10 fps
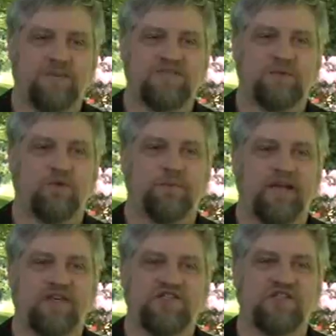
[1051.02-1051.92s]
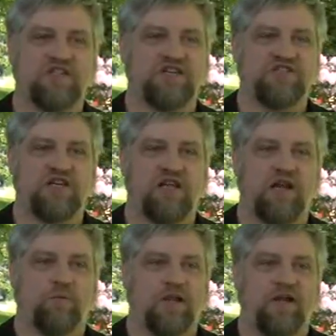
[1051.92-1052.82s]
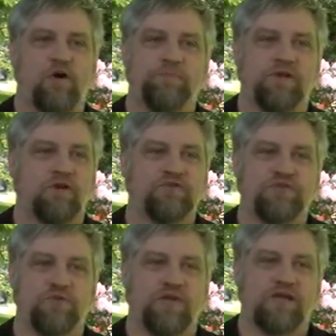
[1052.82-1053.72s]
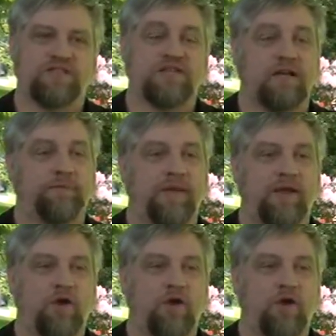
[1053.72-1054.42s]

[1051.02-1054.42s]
Sometimes someone will make a suggestion like, well, I hope you don't do this. And I'll be,